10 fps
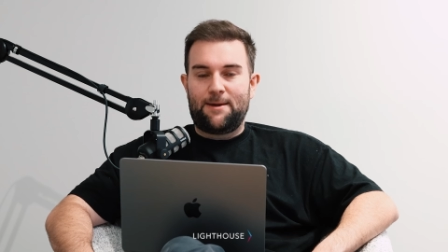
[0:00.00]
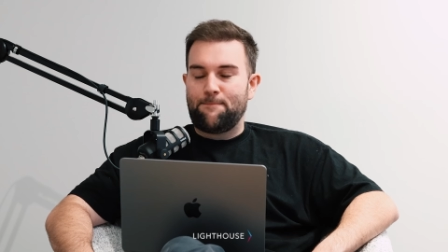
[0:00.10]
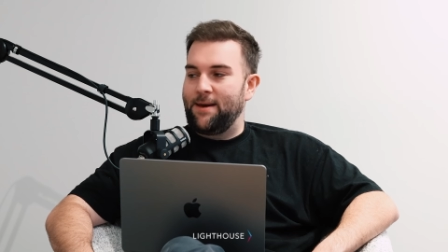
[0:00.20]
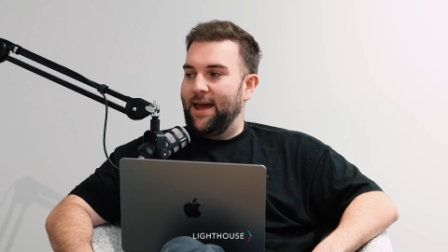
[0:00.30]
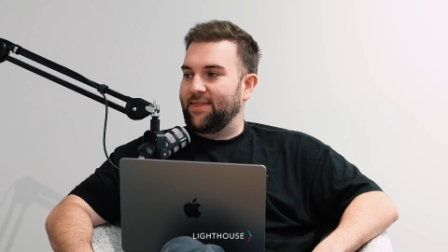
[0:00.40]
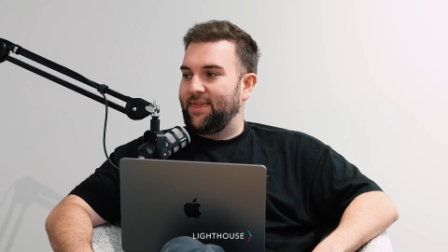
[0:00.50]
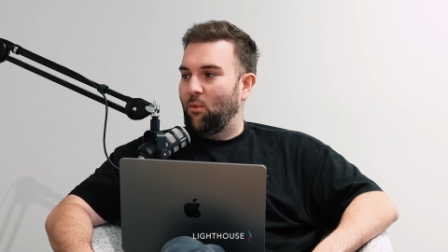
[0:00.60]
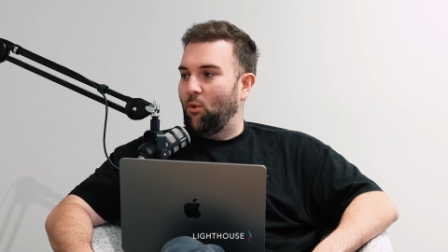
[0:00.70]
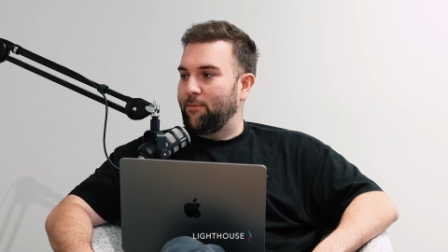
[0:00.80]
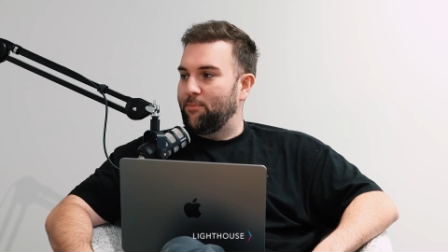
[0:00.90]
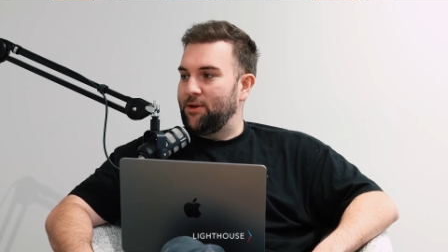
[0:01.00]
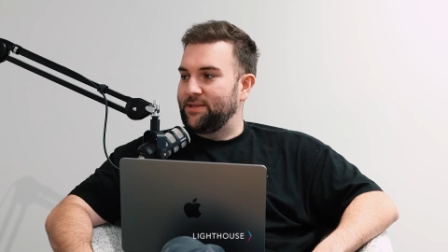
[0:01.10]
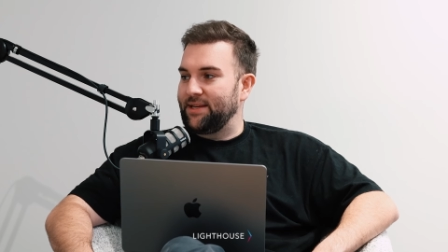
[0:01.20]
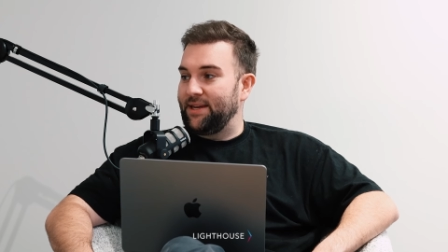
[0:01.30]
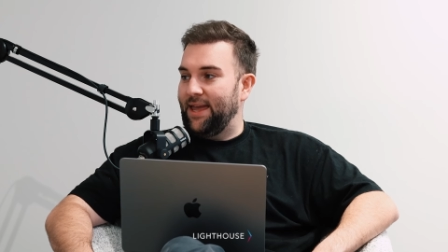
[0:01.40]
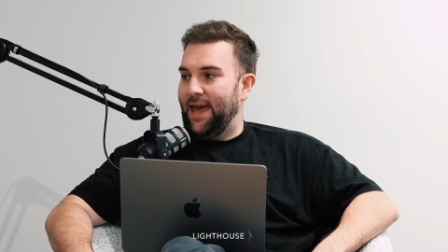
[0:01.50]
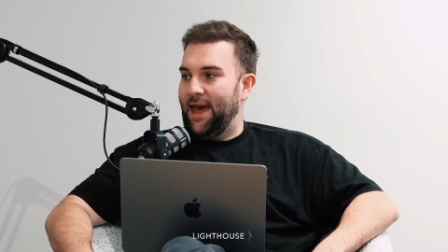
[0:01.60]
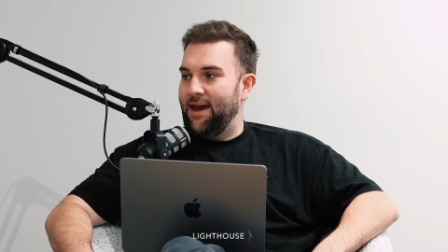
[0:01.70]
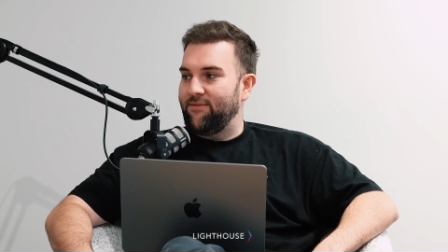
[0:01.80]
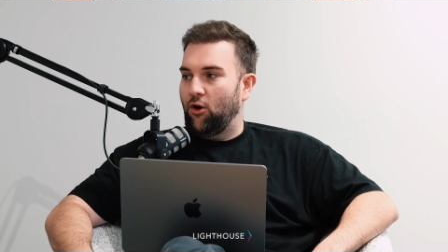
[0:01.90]
impact that one person can
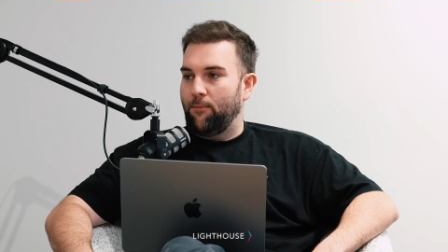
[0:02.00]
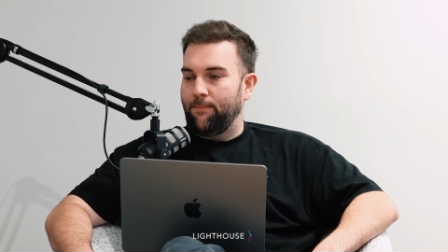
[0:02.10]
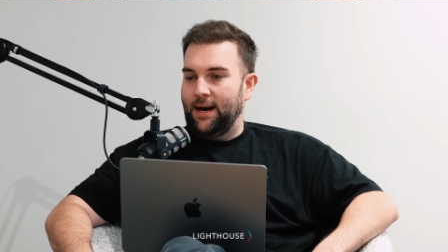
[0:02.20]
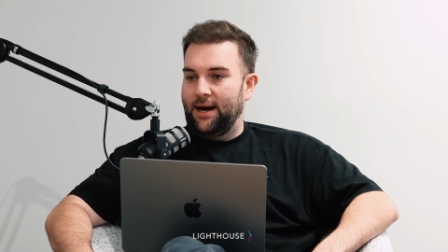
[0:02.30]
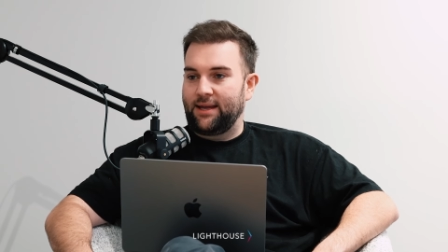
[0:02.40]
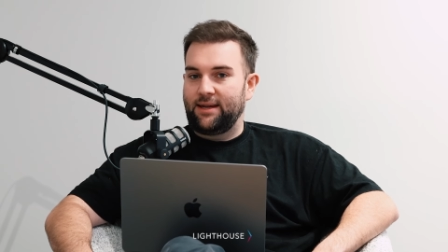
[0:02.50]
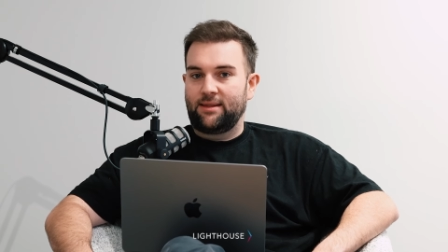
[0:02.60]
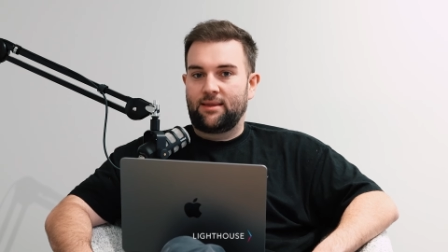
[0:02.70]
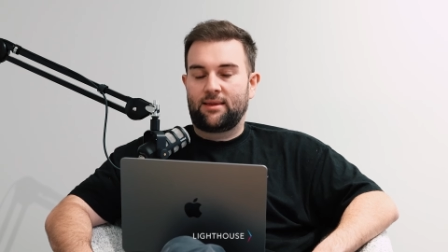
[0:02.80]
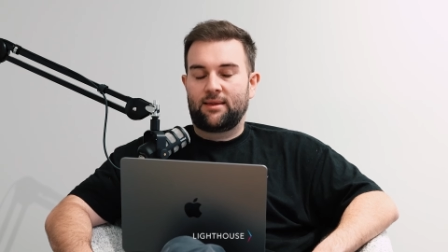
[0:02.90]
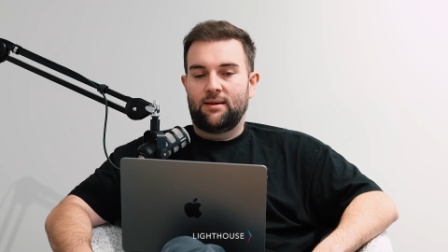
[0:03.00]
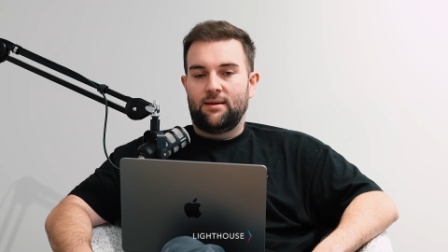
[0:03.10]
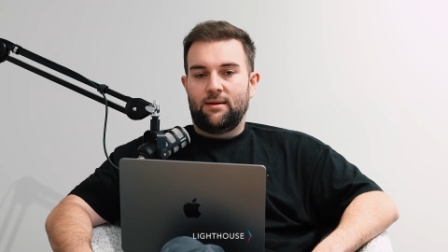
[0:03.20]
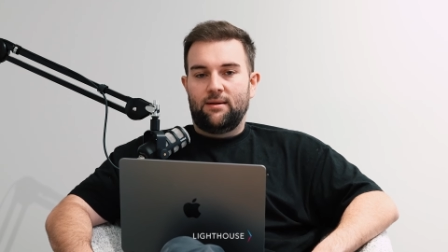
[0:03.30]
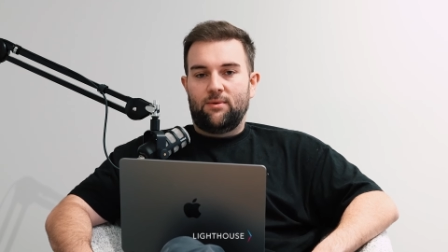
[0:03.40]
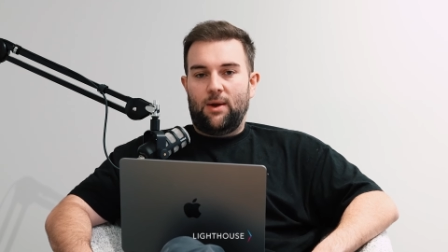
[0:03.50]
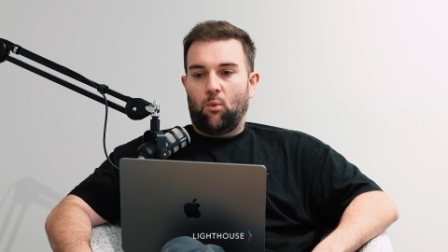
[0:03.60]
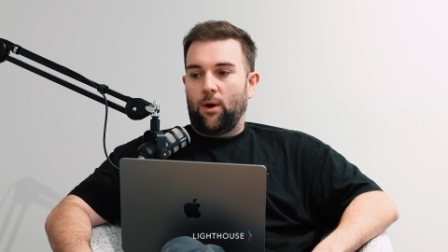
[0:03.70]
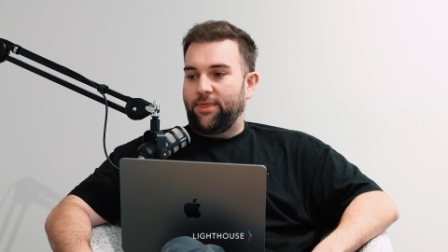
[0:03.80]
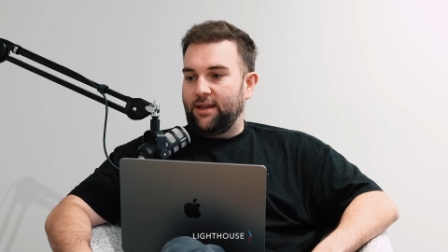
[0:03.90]
have on markets,
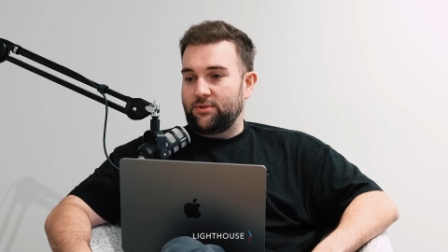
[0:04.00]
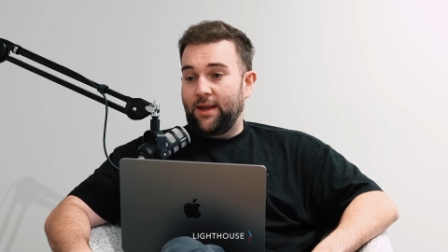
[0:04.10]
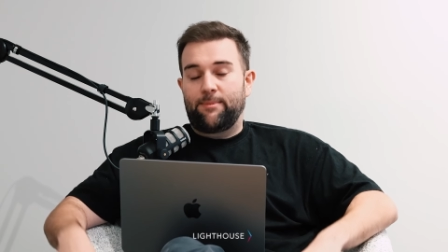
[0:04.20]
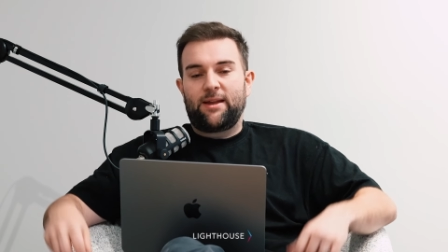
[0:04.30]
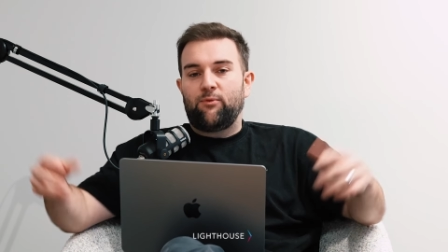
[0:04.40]
what things would happen.